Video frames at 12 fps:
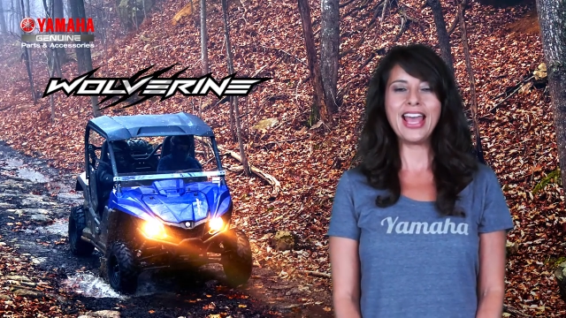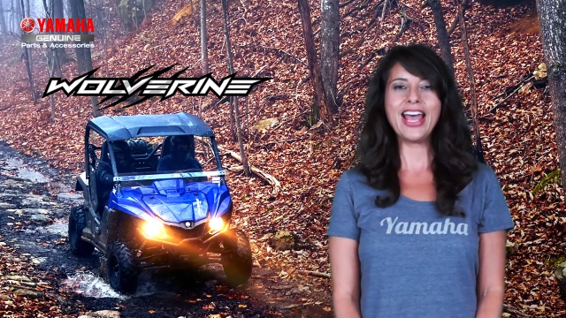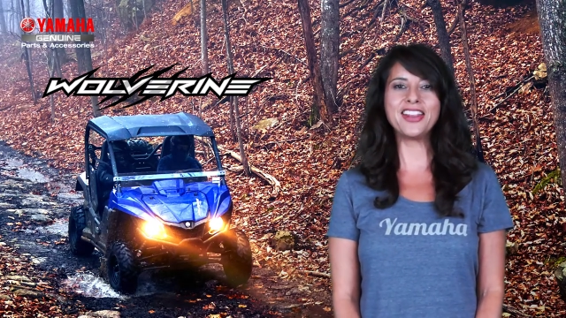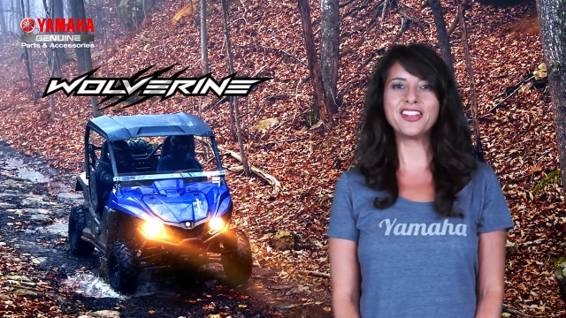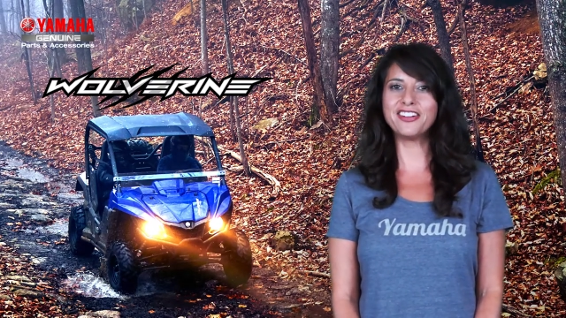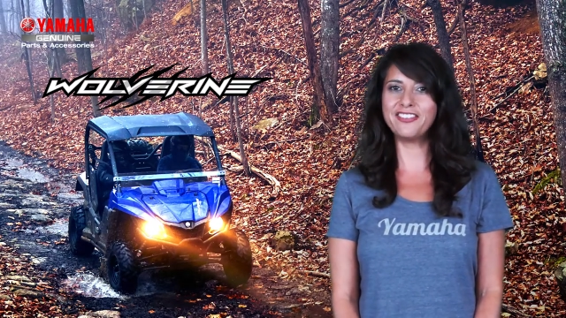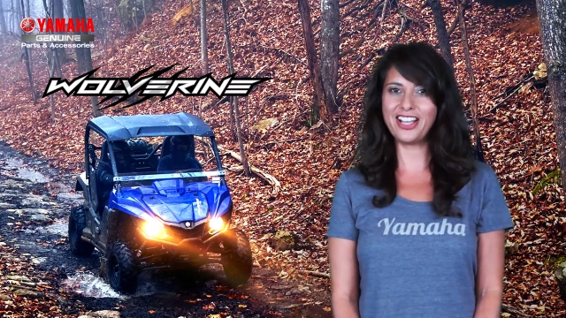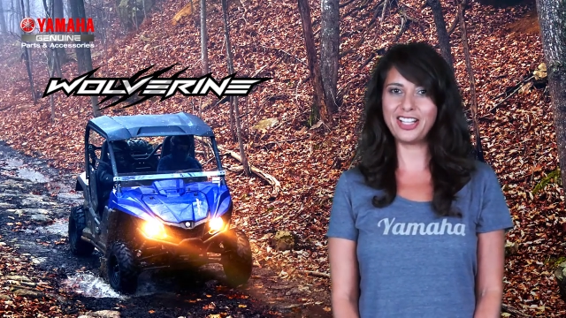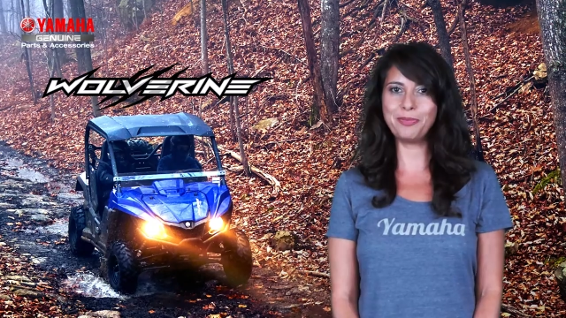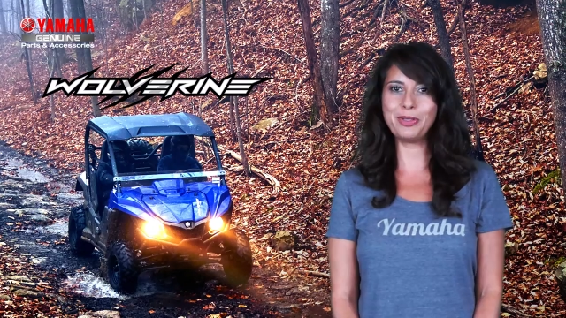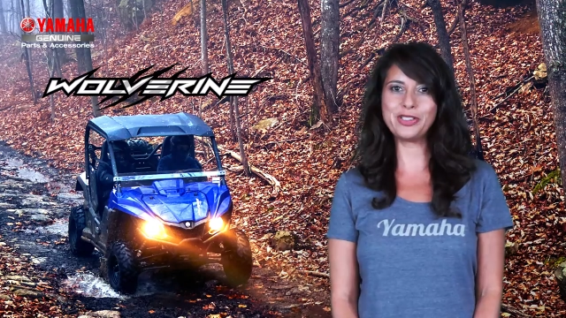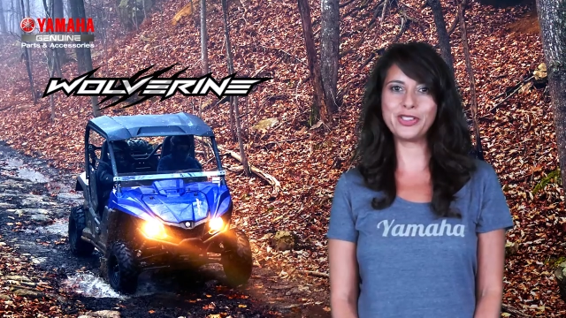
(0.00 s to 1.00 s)
And they're
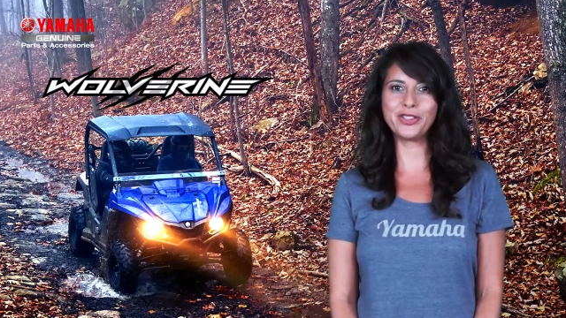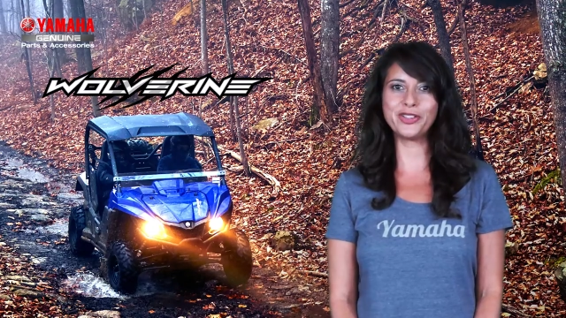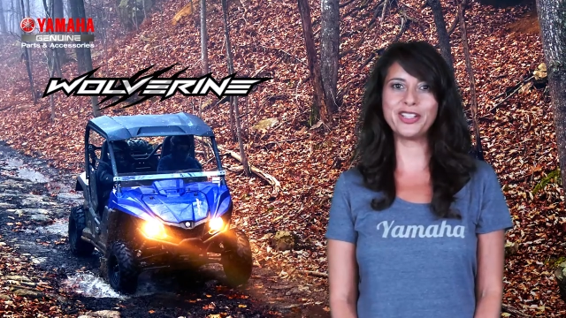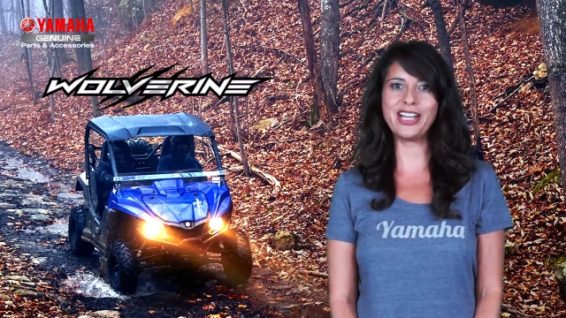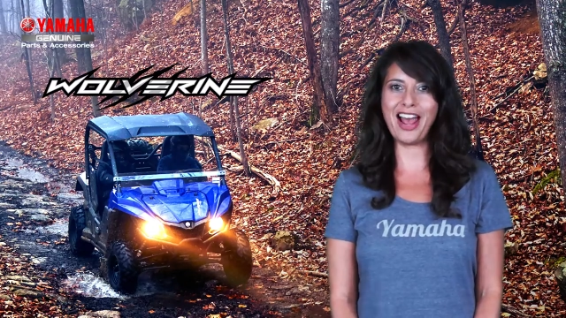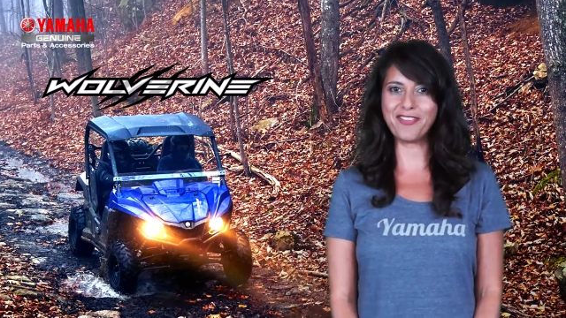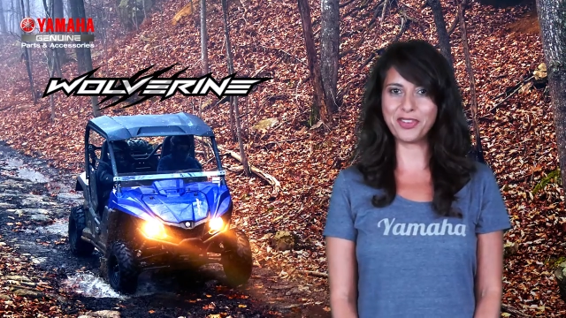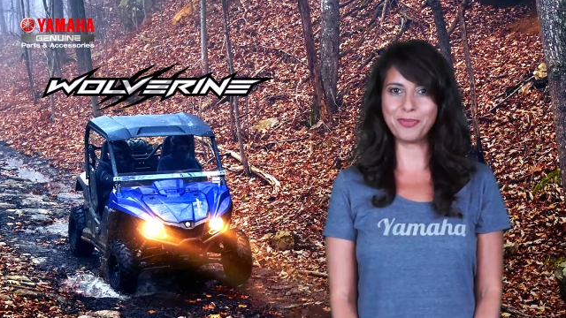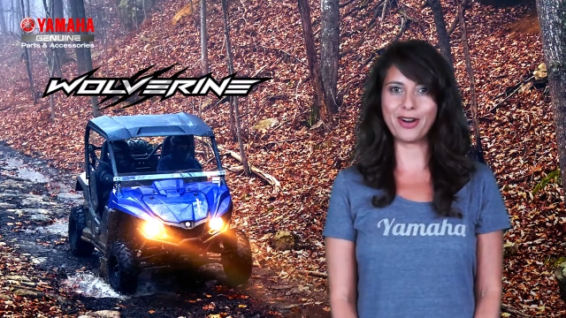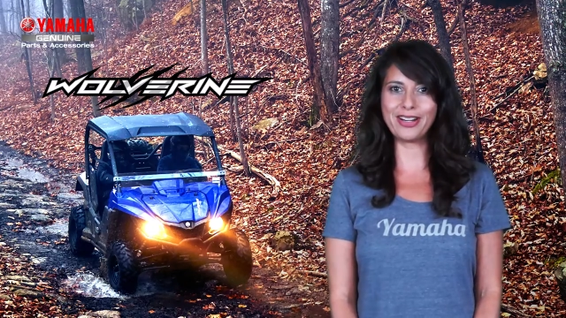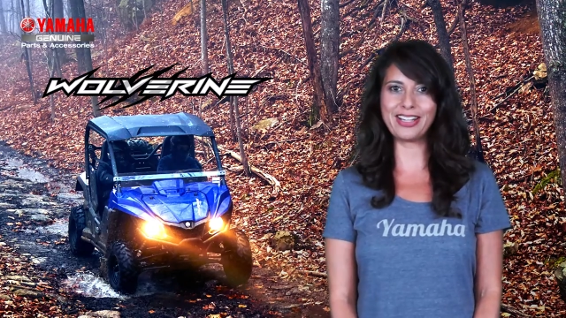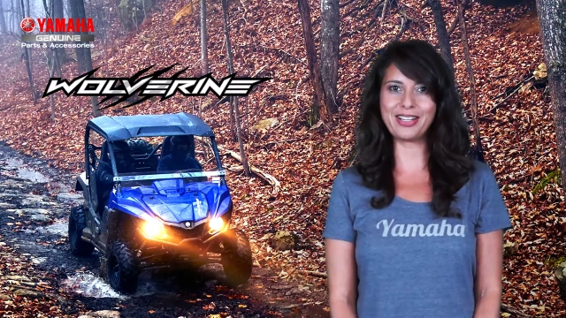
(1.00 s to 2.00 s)
available sooner than
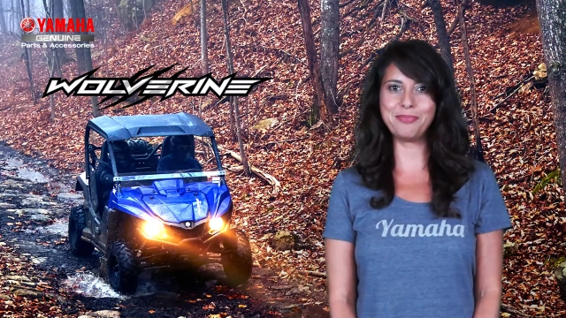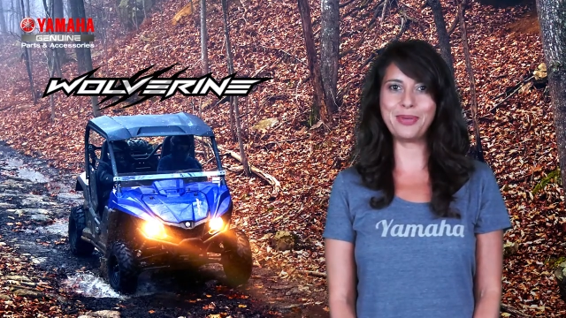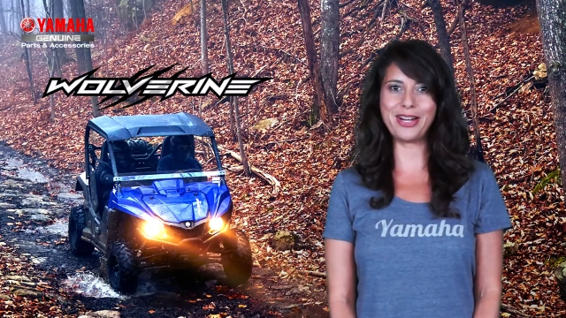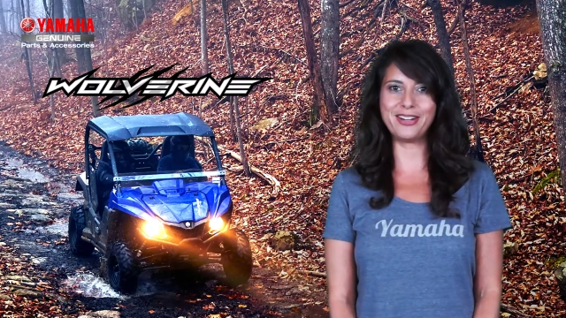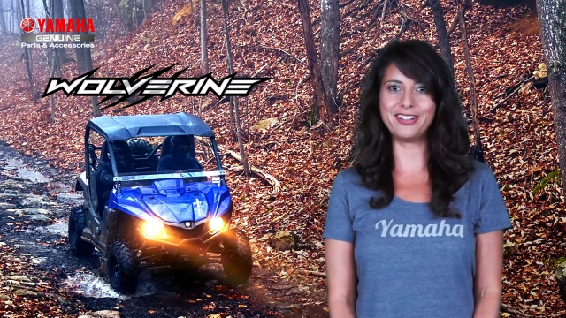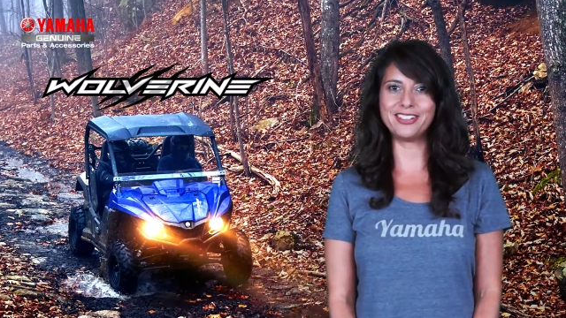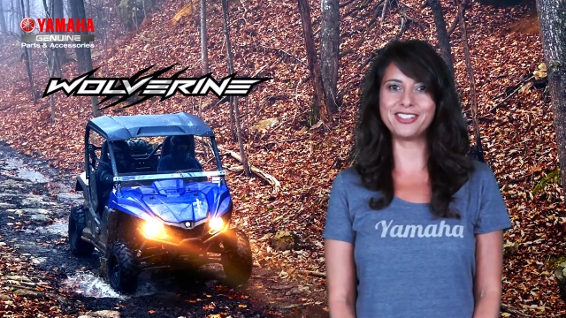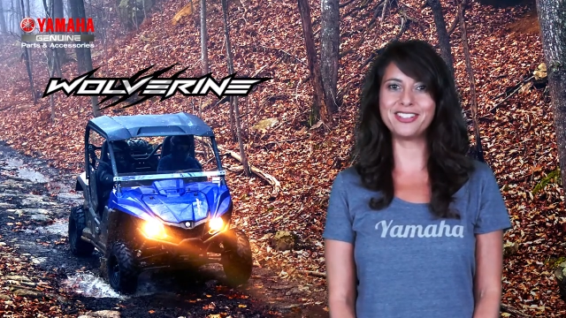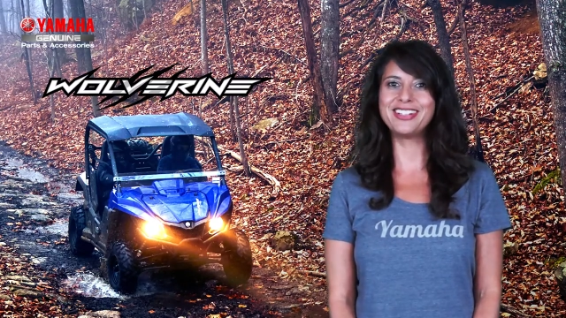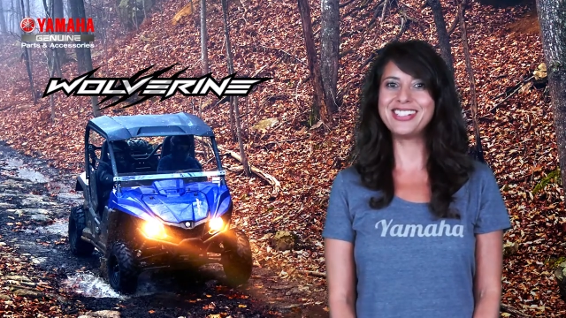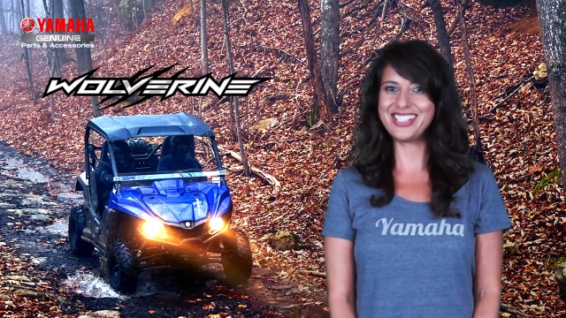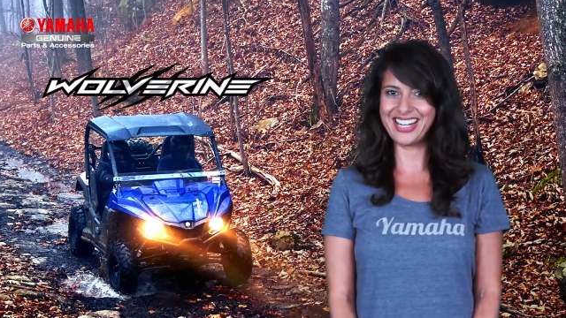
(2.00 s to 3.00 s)
aftermarket competitors.
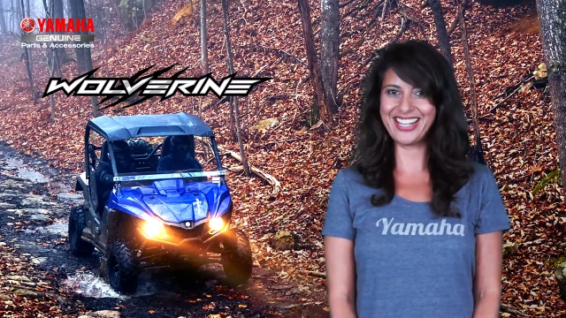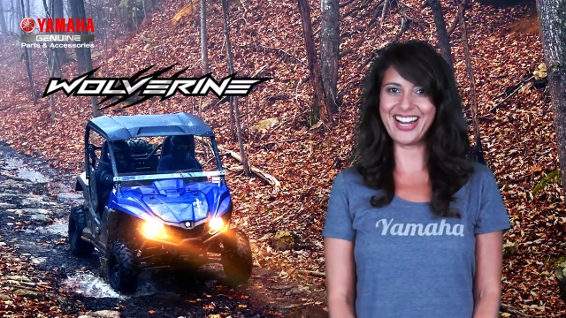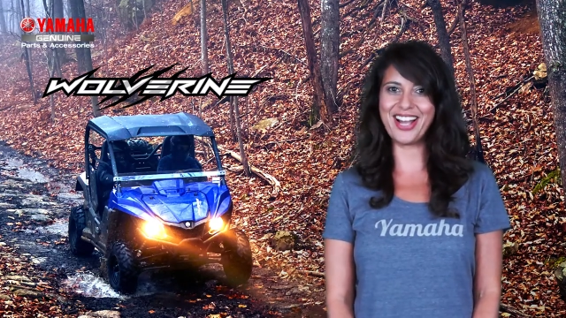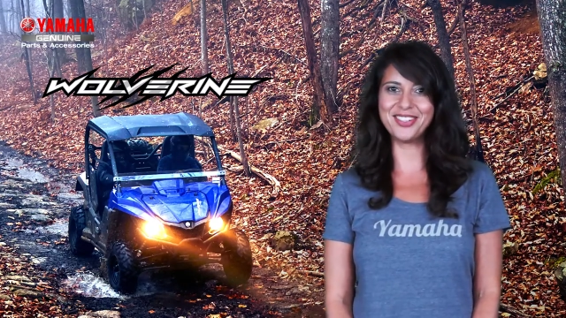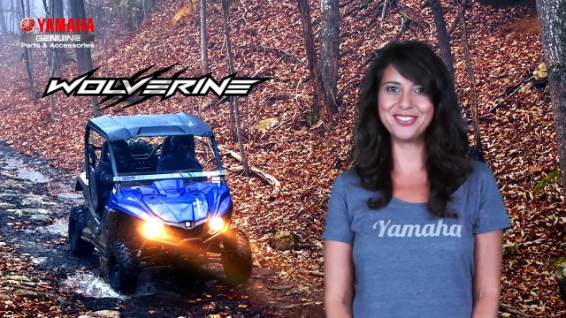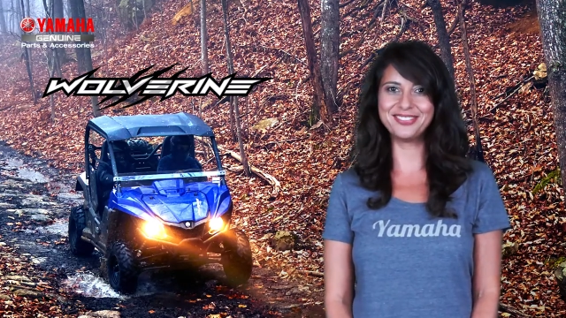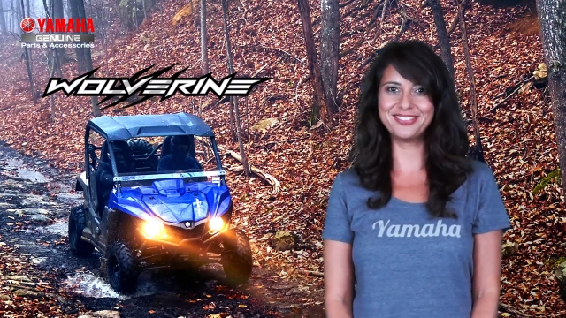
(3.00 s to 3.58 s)
Check it out.